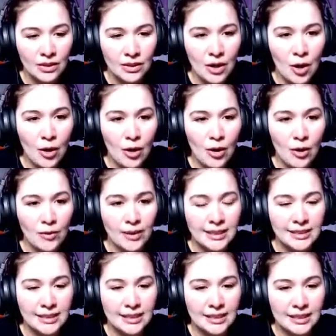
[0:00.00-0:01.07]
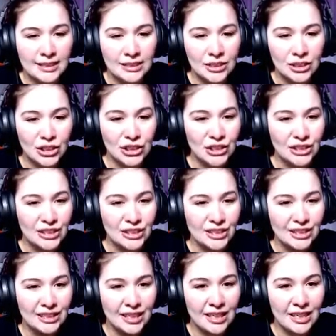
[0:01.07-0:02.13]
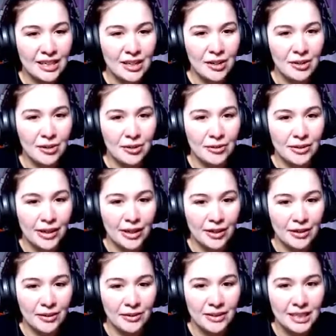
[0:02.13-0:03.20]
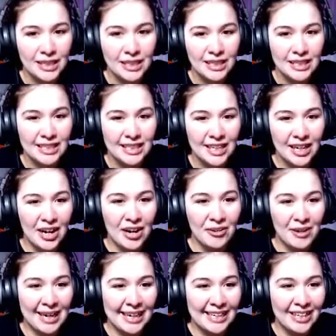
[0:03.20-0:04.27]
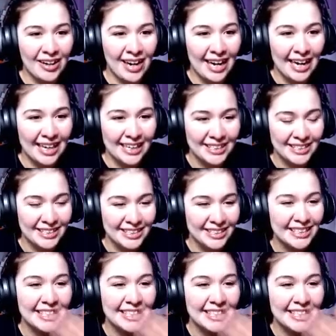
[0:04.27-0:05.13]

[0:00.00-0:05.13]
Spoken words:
Oh, that's a glitch. Oh no. Oh my gosh.